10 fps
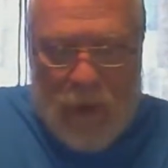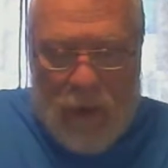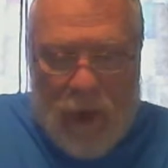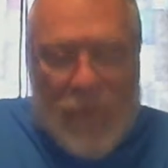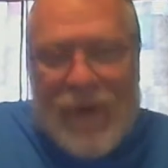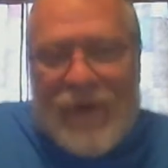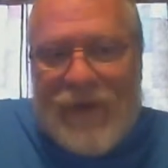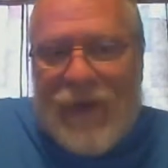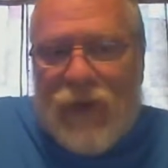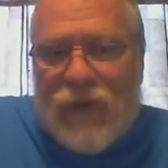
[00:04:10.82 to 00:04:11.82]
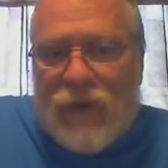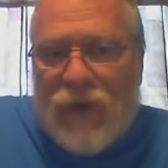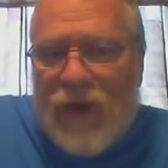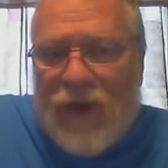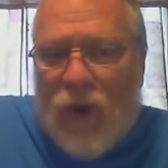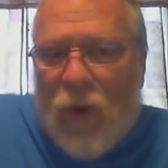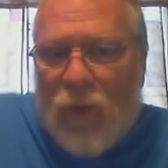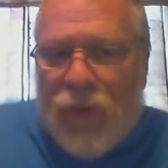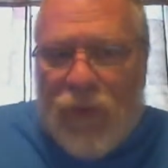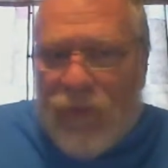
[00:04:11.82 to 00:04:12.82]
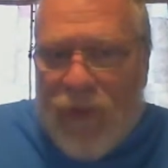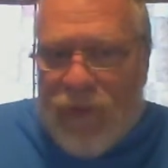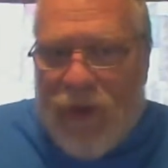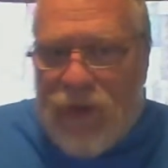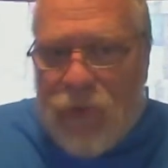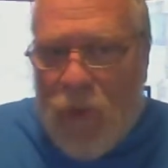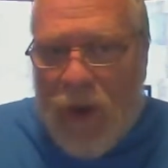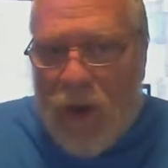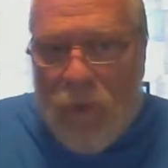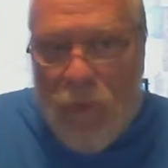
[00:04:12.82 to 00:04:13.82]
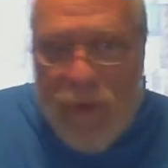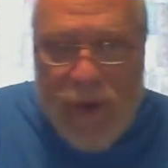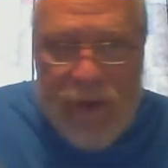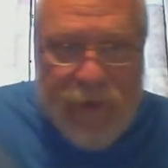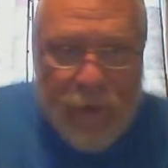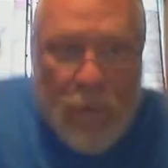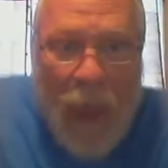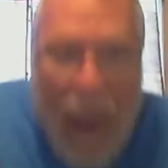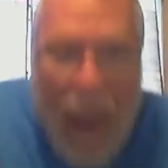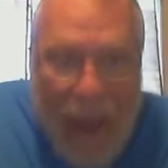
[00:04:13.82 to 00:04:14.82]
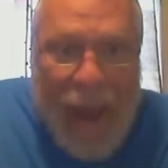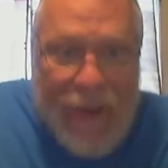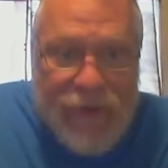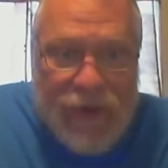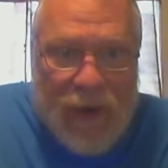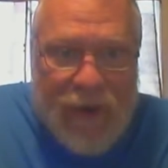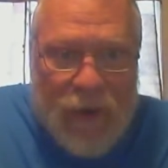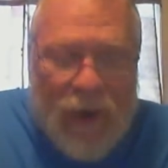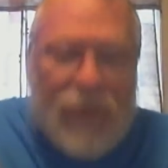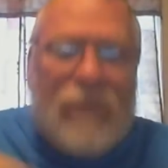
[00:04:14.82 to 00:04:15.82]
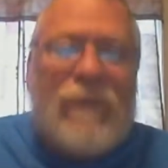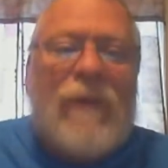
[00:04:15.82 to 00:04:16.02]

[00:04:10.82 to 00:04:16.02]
I mean, it's in the oath that they swear when they get their hands laid on them.